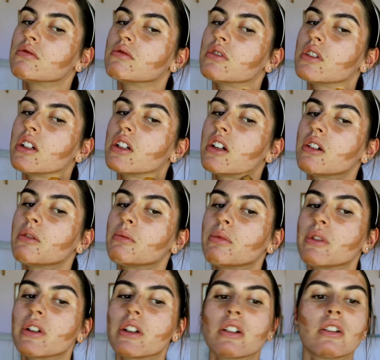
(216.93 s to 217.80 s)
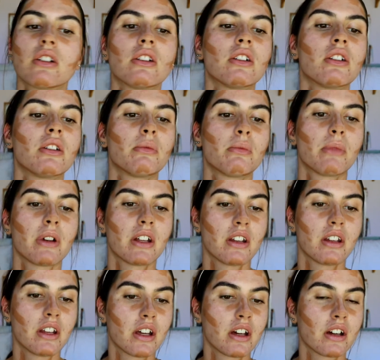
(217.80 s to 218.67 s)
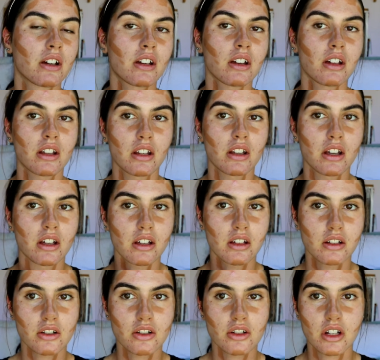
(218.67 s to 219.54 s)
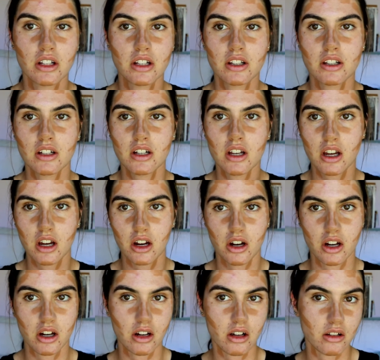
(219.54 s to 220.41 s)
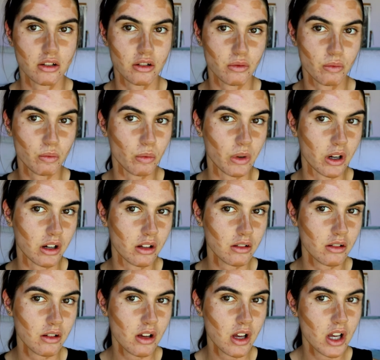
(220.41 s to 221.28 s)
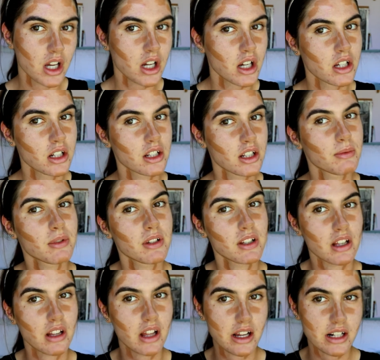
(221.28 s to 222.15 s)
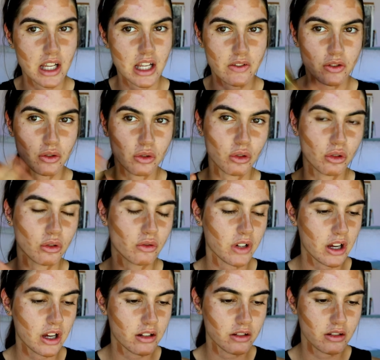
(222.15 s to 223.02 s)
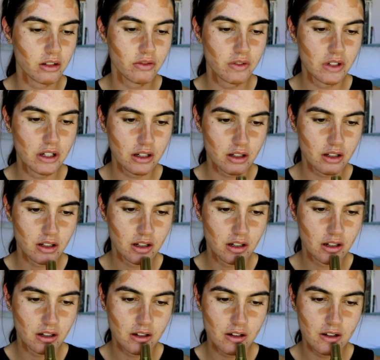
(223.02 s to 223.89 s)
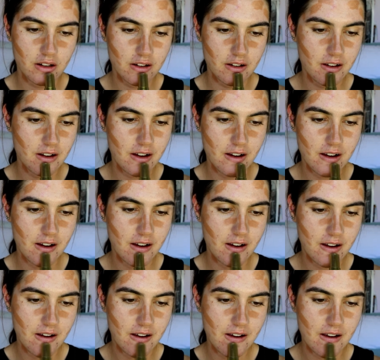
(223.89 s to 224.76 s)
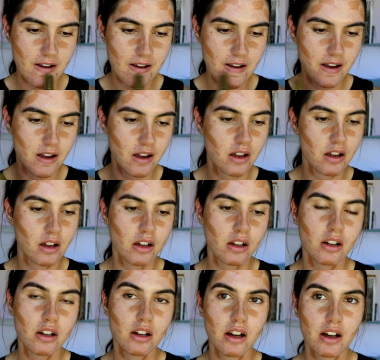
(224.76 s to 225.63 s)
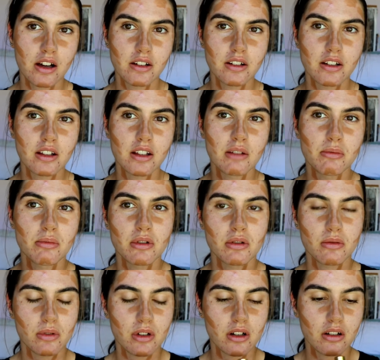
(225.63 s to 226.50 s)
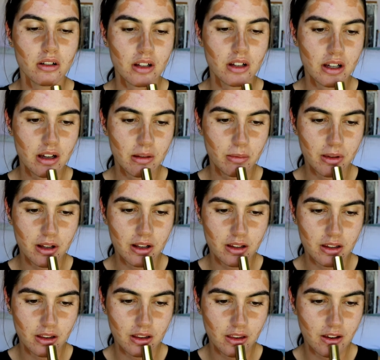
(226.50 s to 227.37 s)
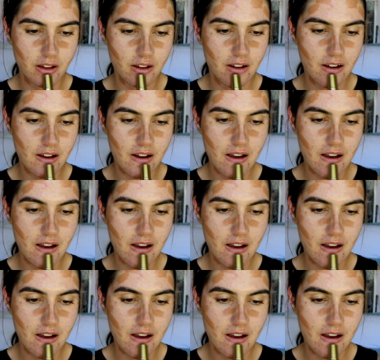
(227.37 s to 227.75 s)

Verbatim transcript: And I'll bring it on my neck and like chest area as well just because I like to have an all-rounder effect and I kind of under the lip as well like I place it there